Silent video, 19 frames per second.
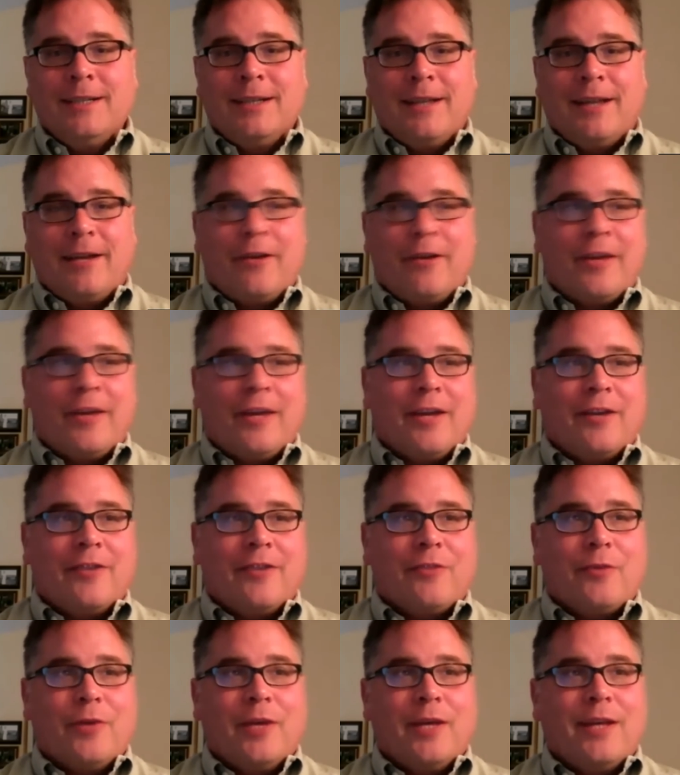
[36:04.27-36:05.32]
And are they going to
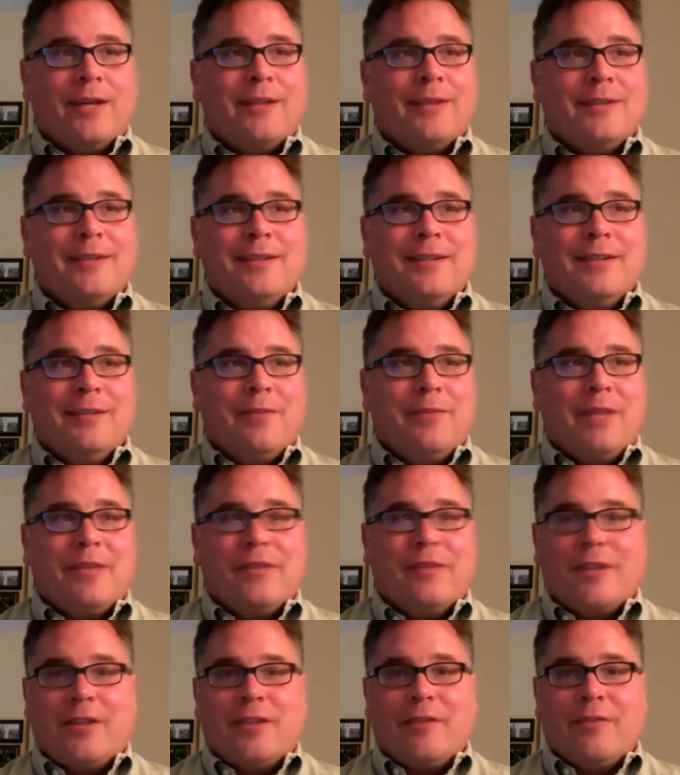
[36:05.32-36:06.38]
swing based
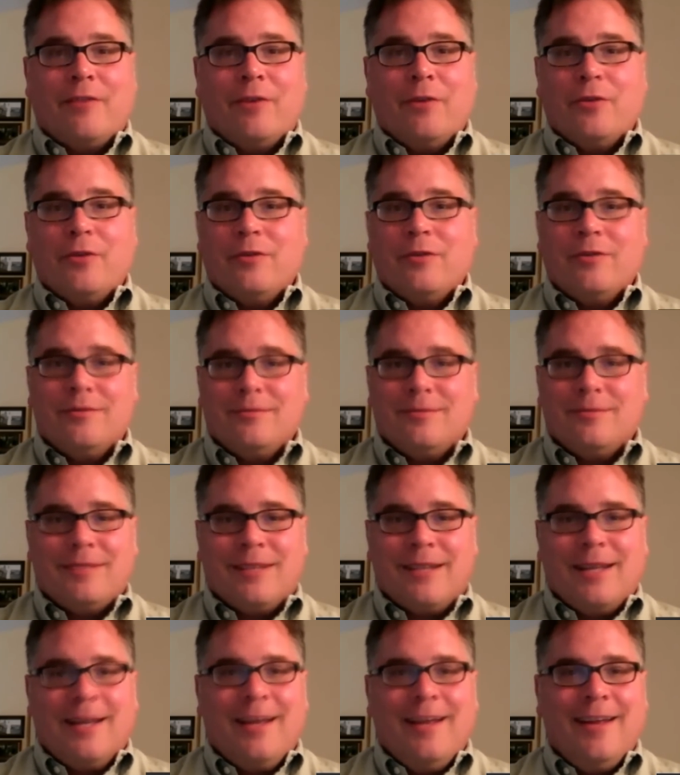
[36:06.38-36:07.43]
on the vote
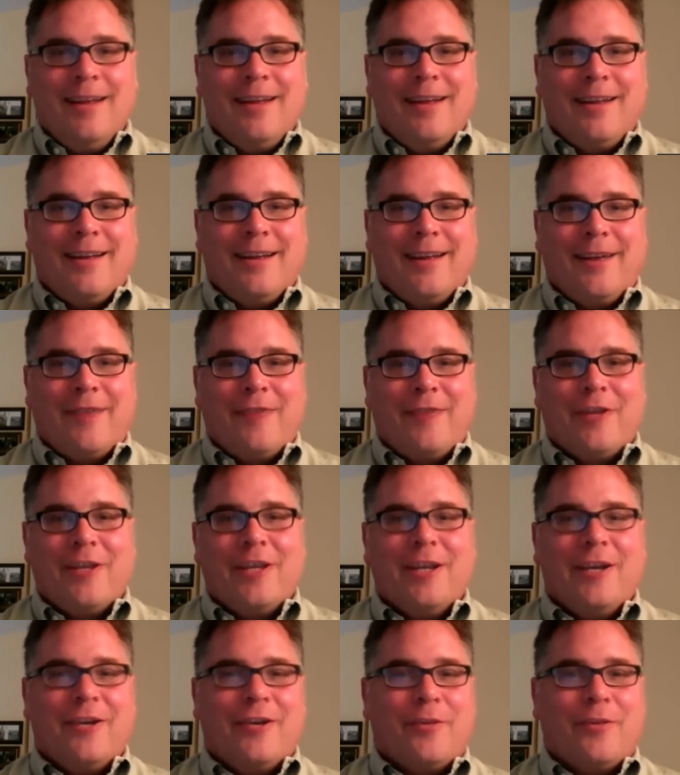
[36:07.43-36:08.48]
every
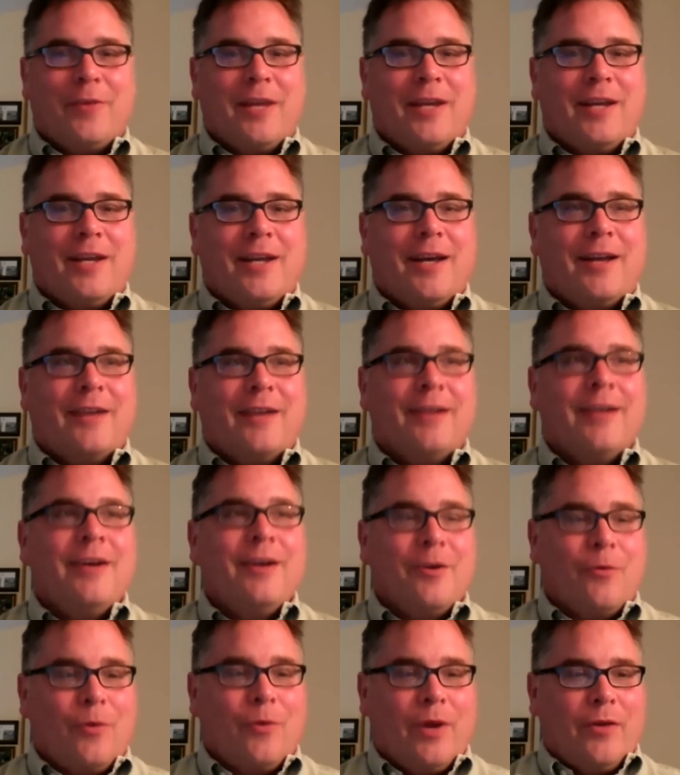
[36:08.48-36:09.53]
year, depending on
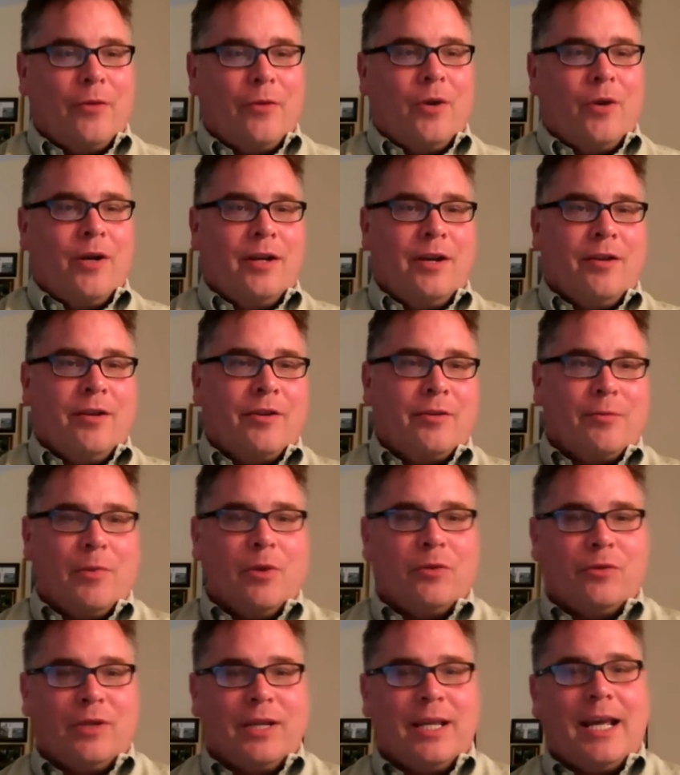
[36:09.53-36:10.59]
whether one year it's
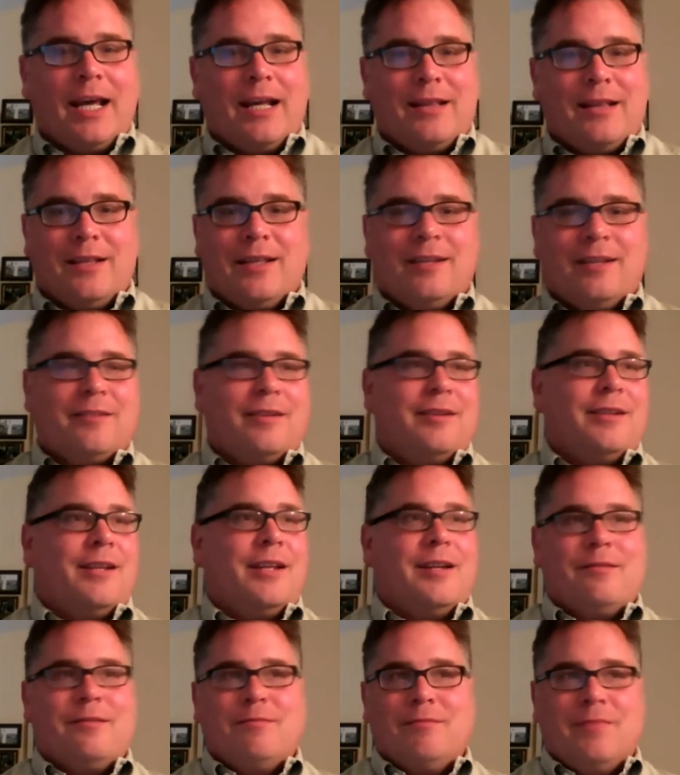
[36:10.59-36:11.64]
mostly Catholics and
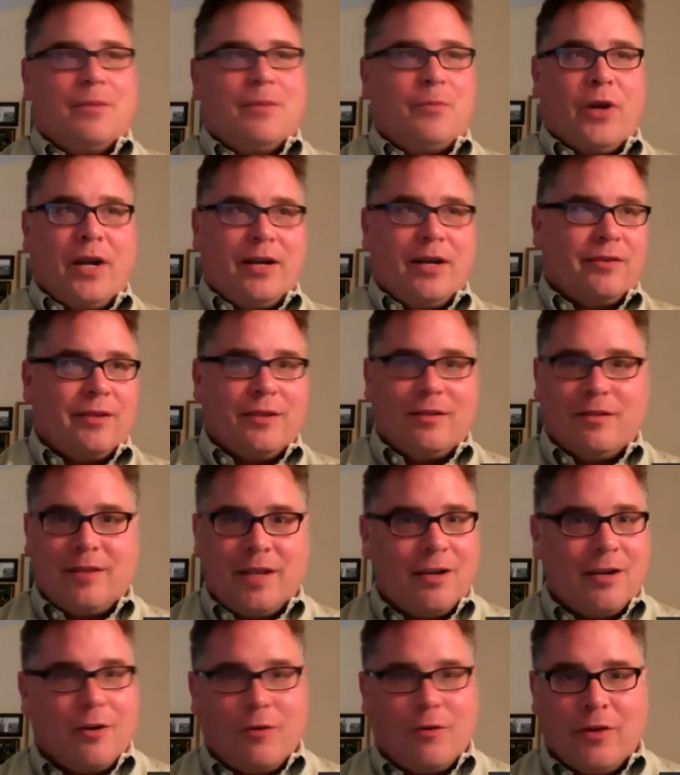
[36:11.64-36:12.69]
then the Protestants
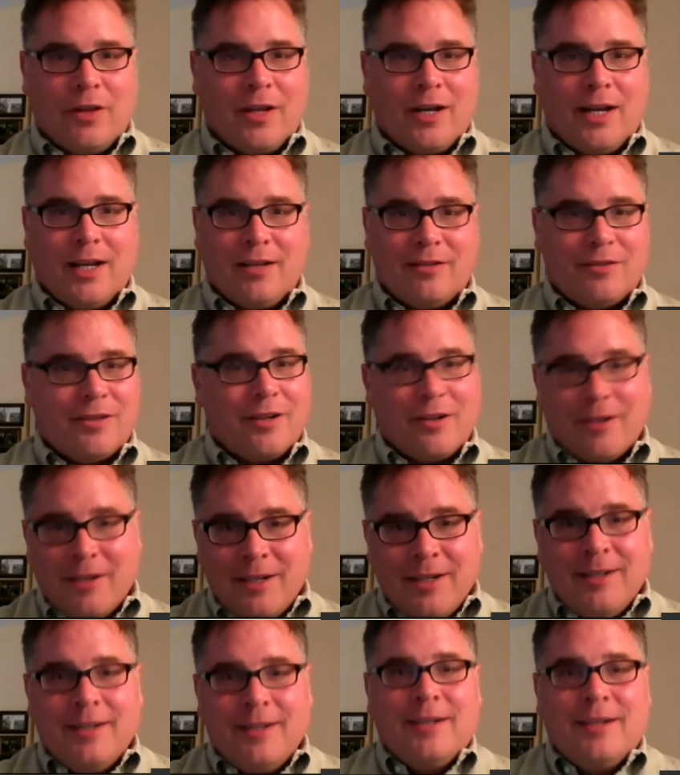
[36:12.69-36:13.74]
take over the next year?
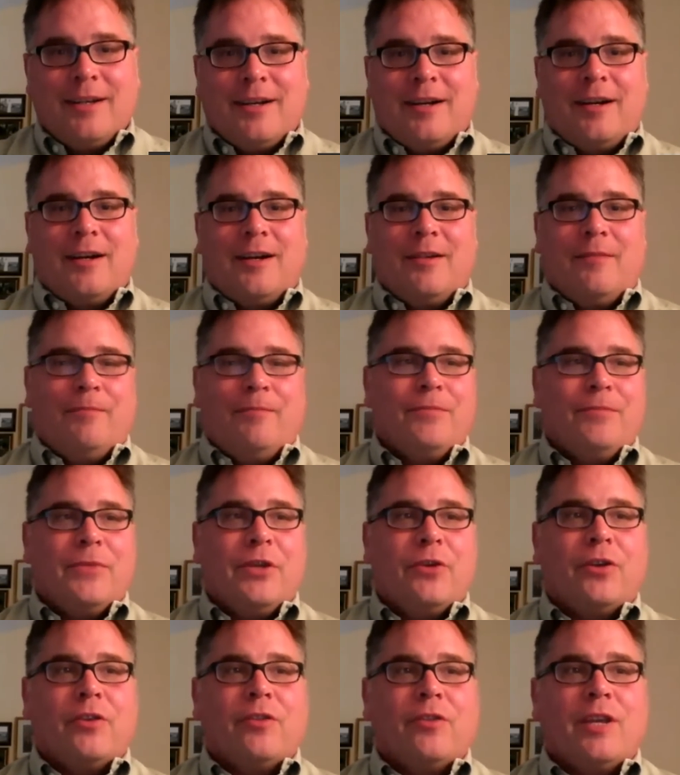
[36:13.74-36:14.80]

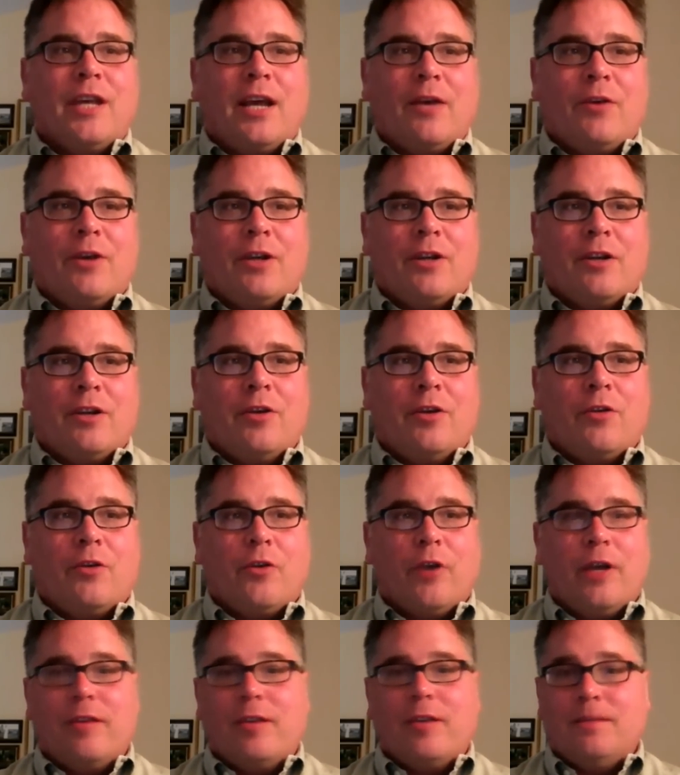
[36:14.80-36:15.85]
You could see how it could go
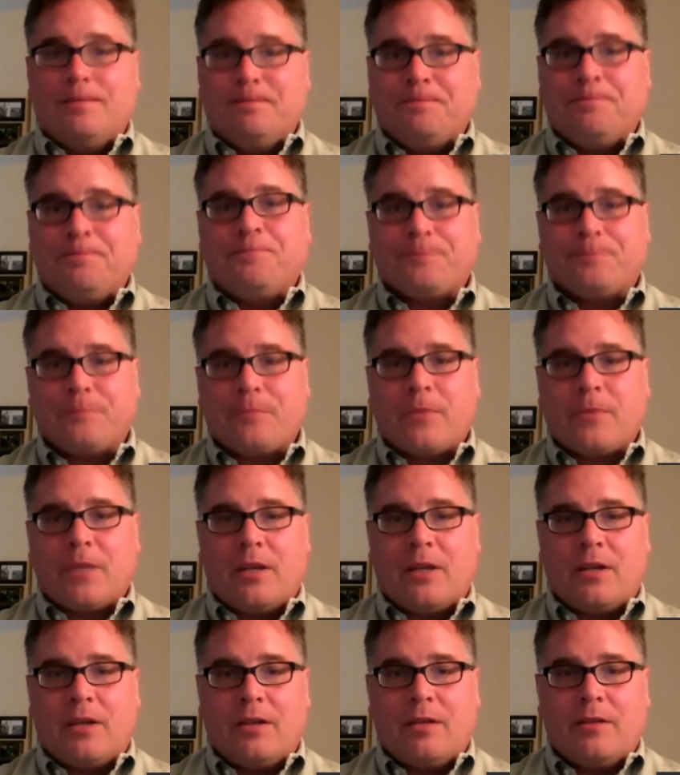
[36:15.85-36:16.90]
crazy,
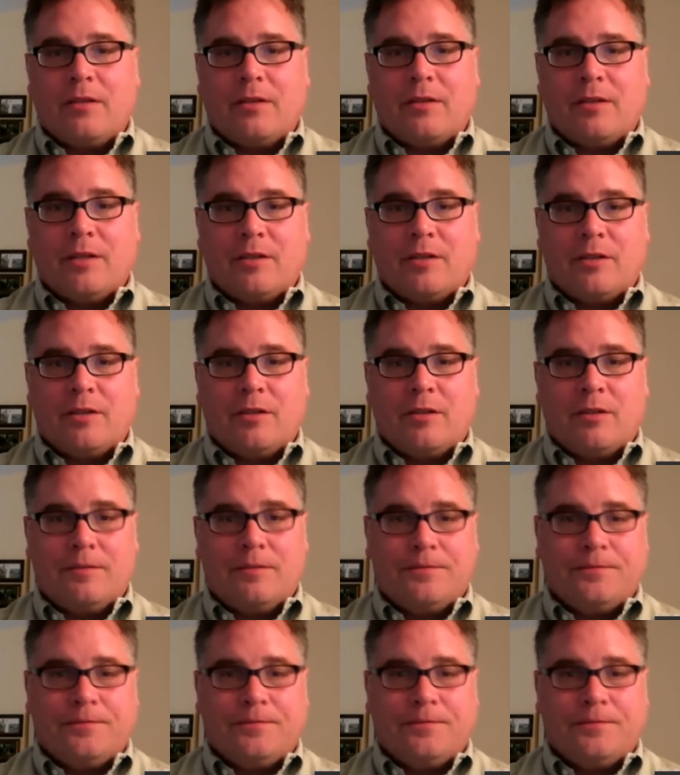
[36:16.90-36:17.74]
these distinctions.